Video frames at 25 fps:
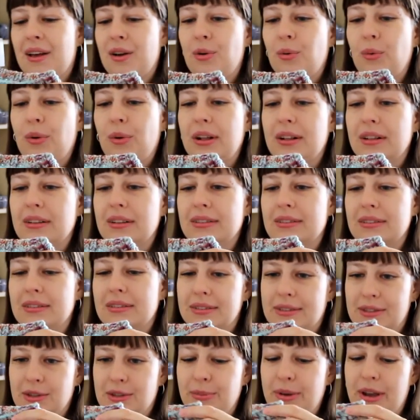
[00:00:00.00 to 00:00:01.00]
Well,
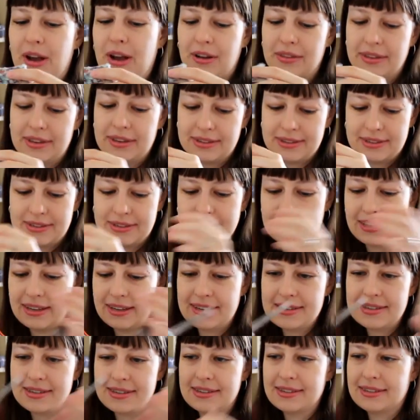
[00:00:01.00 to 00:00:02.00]
to be honest,
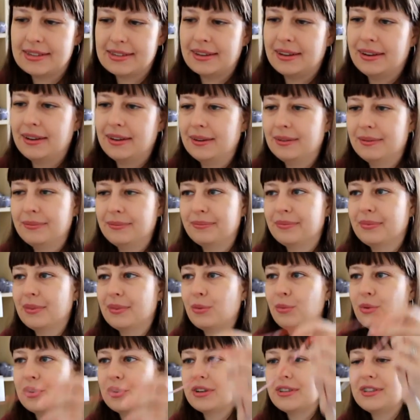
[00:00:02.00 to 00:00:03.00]
it's
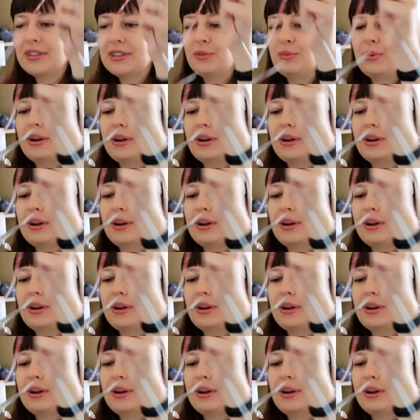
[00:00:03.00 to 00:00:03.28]
worsted